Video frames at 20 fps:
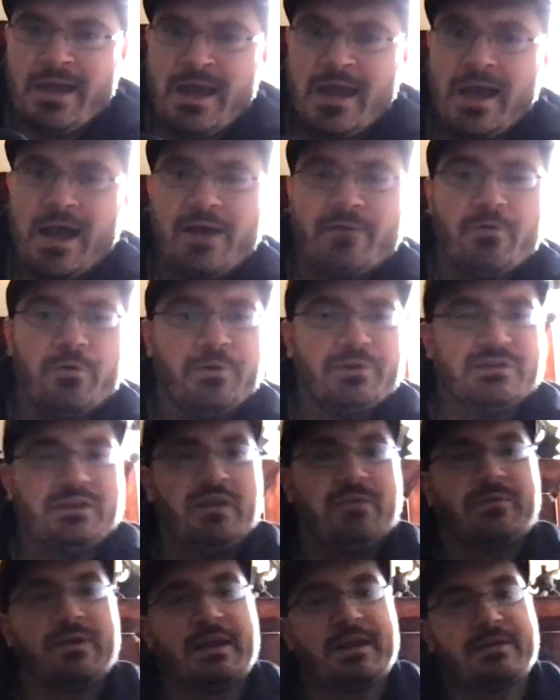I've always
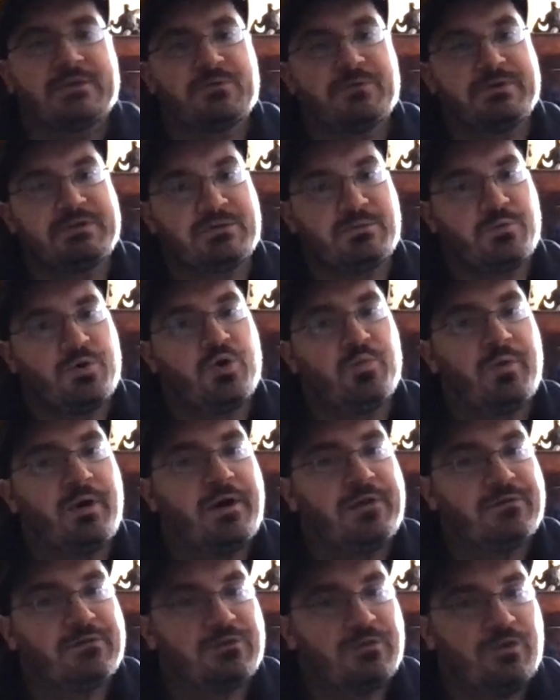loved androids and
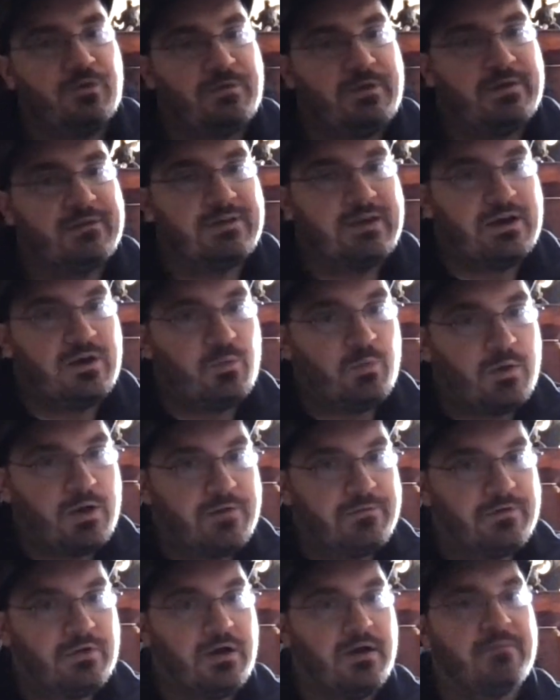robots too. That's kind of where
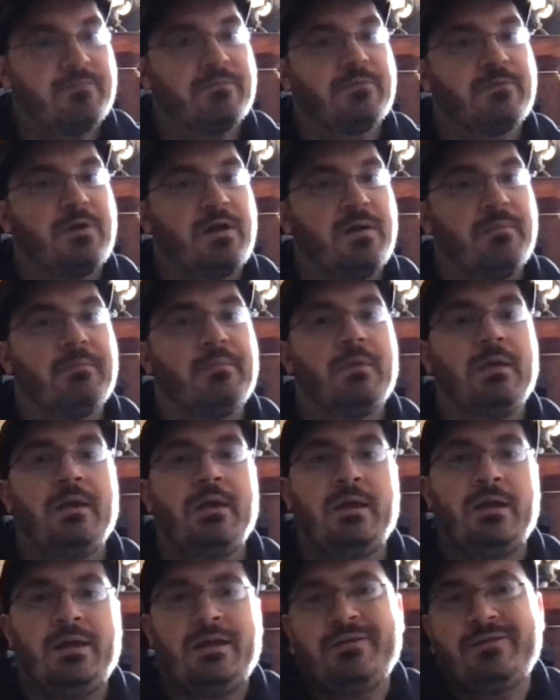I've come from.
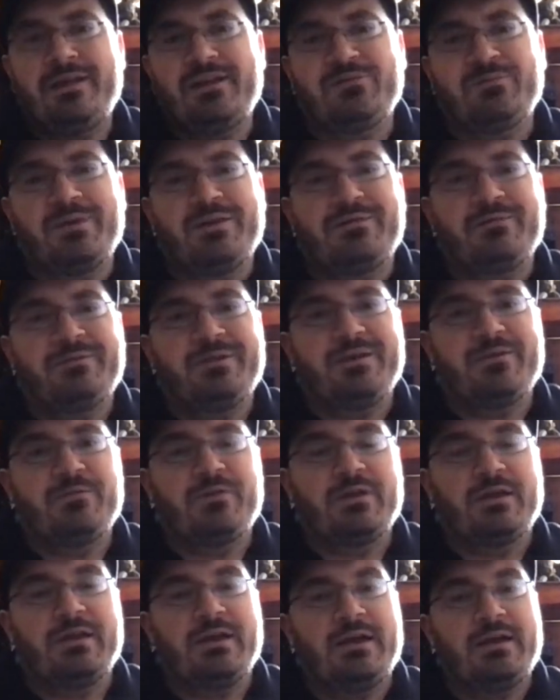That's my
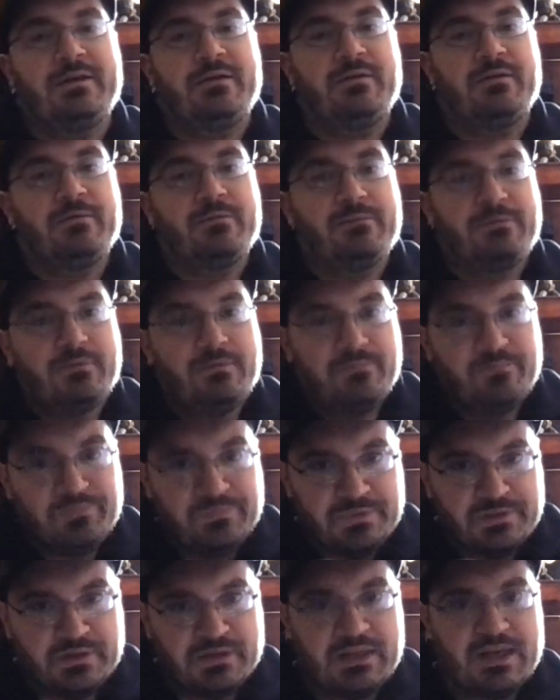favorite kind of
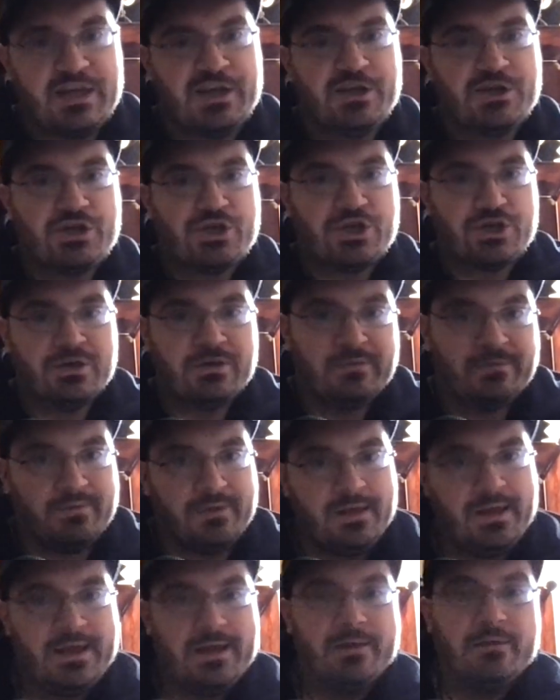niche
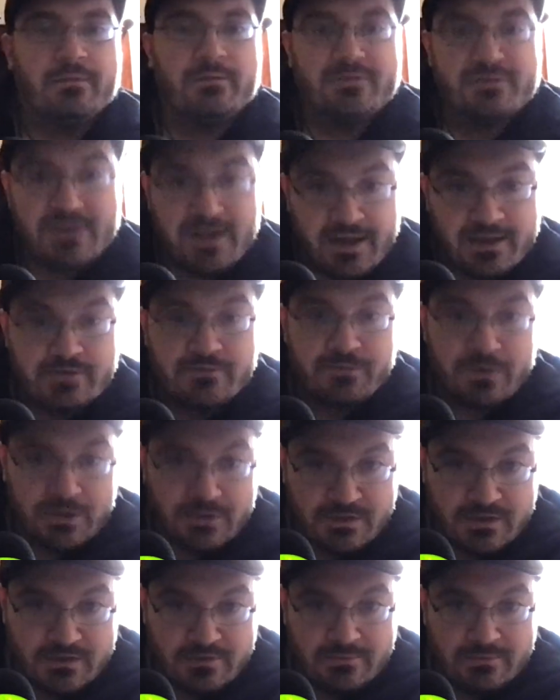in science fiction.